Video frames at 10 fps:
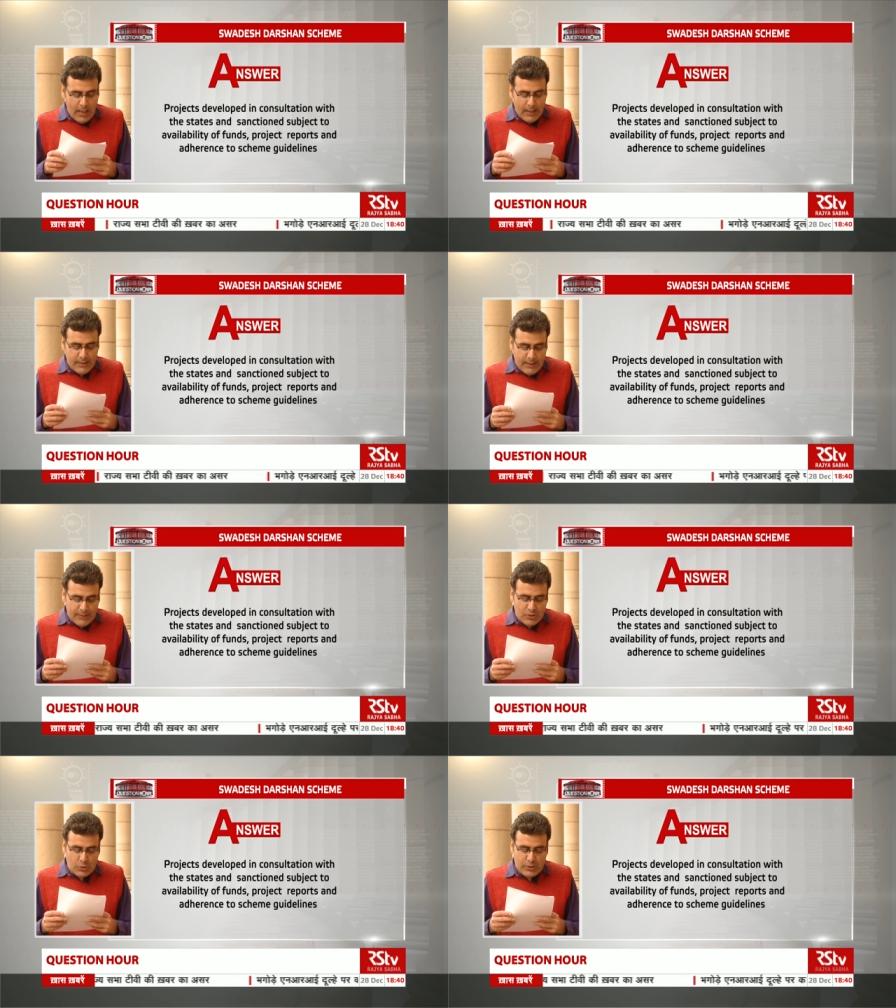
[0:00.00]

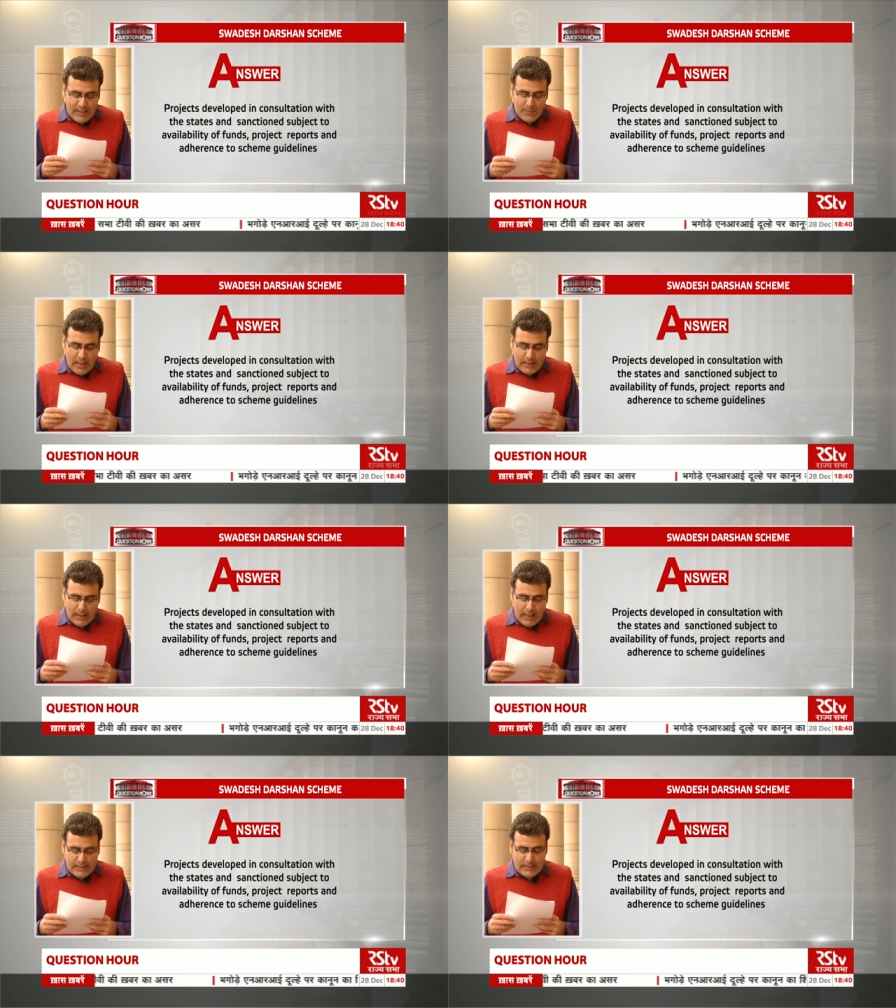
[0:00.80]
adherence to scheme
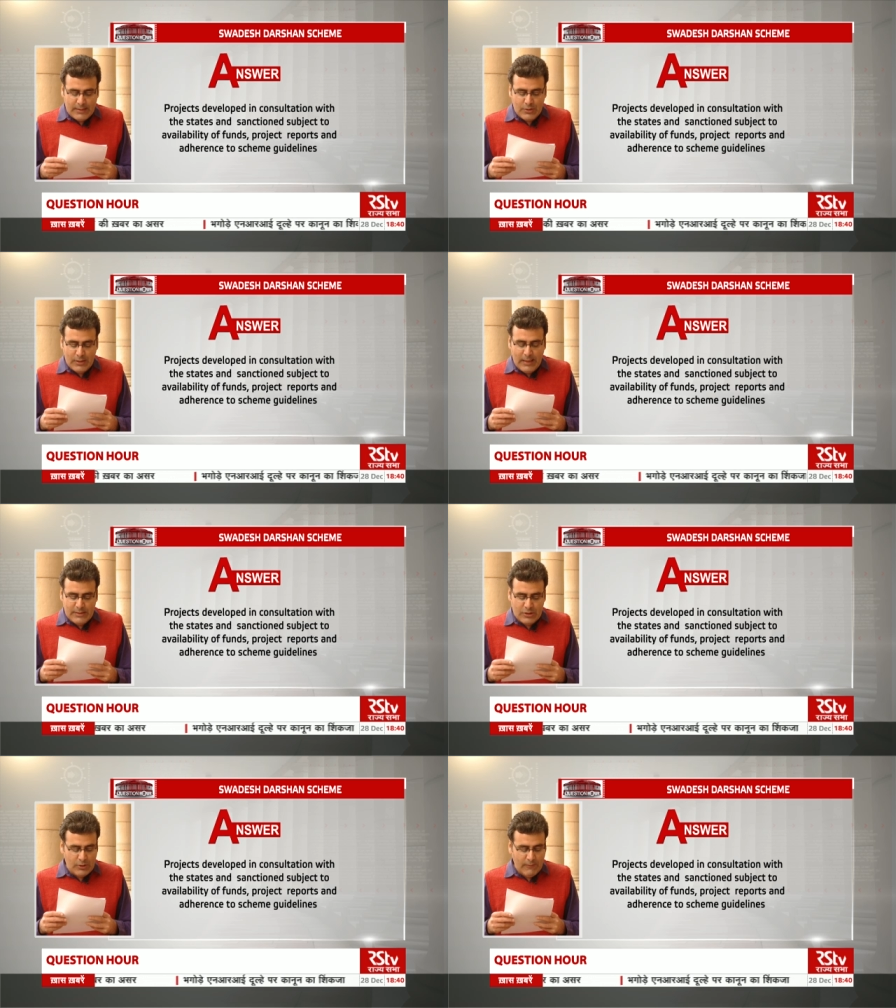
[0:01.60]
guidelines and
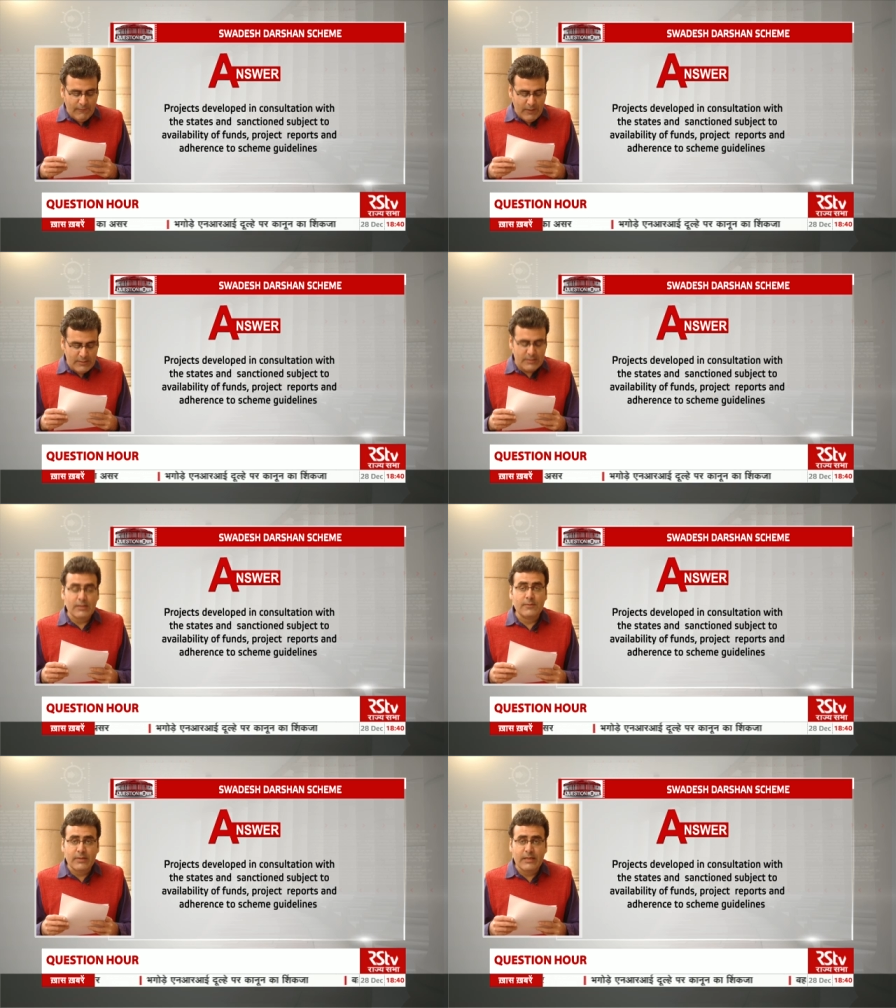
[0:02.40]
utilization of funds
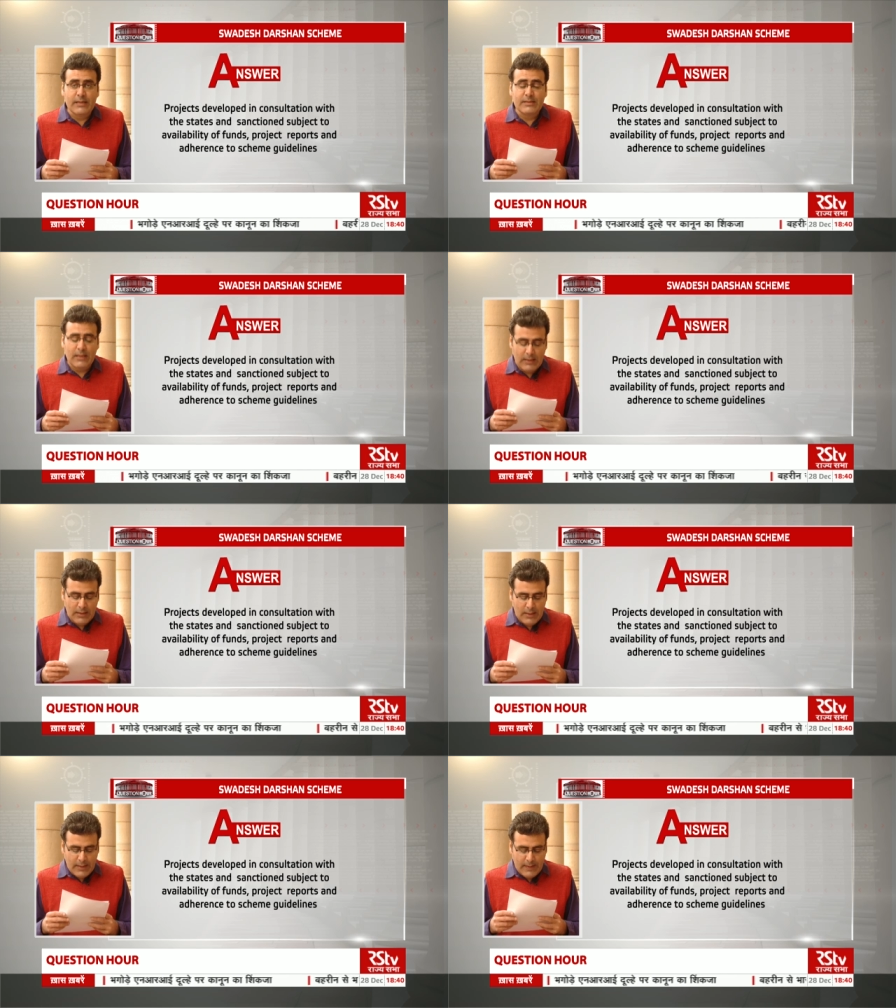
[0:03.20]
released
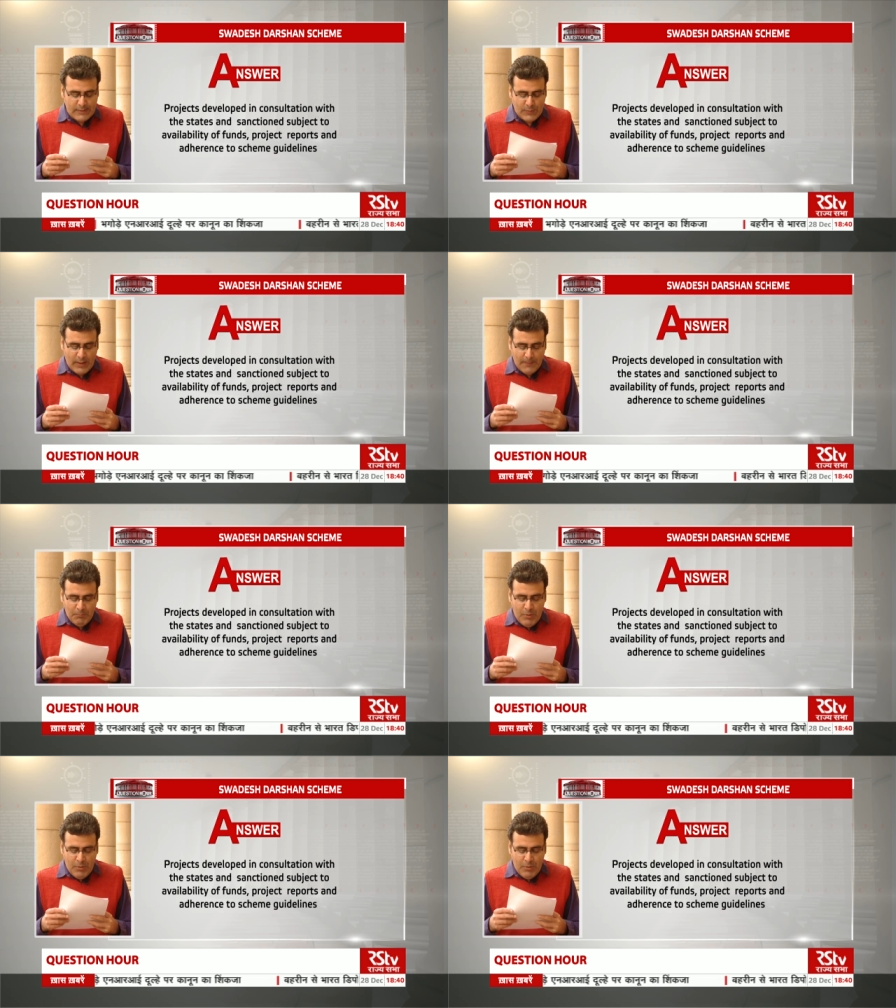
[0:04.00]
earlier as well.